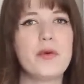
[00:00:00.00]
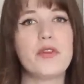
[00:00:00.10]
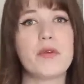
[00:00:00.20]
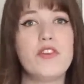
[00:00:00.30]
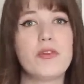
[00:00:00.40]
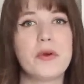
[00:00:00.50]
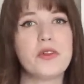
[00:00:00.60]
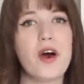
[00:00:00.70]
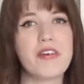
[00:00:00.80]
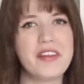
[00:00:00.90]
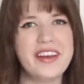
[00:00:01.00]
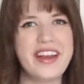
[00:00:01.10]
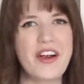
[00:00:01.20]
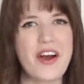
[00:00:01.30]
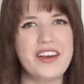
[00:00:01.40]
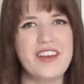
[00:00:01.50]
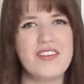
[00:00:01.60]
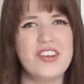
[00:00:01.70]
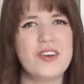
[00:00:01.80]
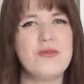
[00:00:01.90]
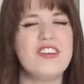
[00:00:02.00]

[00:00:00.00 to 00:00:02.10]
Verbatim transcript: with Rachel McGlothlin here on YouTube.